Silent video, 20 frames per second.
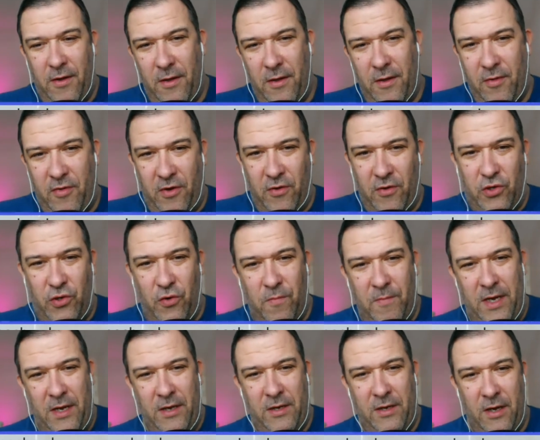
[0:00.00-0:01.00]
social
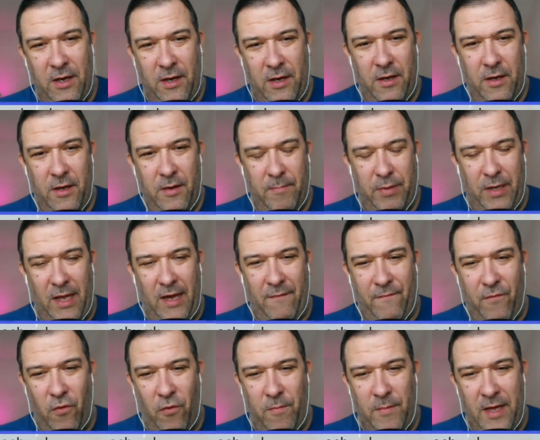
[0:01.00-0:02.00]
media
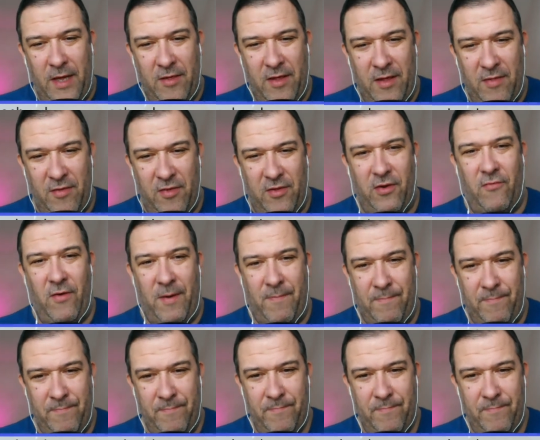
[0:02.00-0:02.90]
platform is Instagram.